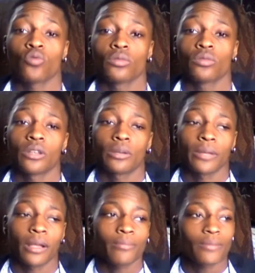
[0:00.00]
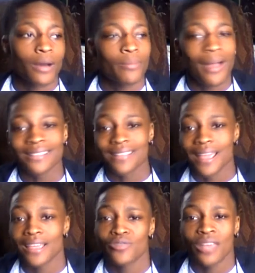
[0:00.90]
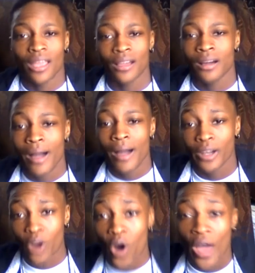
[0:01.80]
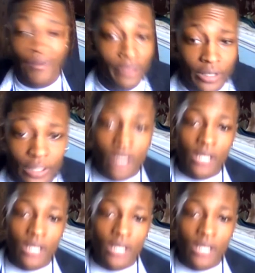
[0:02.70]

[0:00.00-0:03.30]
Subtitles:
You know what I mean? I'm not saying you can't come out at all ever.